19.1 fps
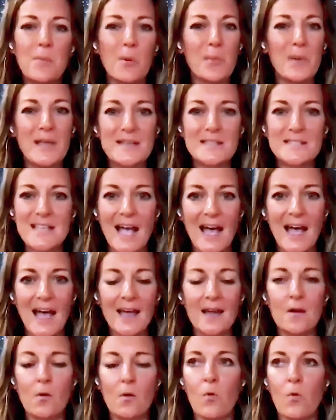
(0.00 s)
people being
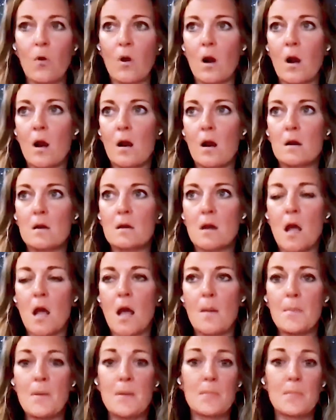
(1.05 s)
sad or